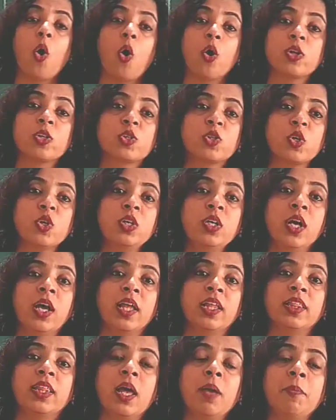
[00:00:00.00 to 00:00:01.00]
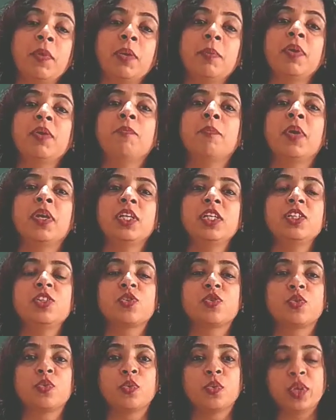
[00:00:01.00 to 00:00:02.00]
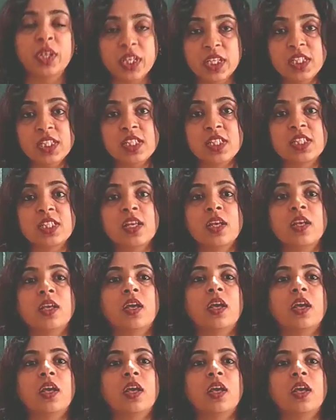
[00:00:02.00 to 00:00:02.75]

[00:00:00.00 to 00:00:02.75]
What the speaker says: Also, there may be many students,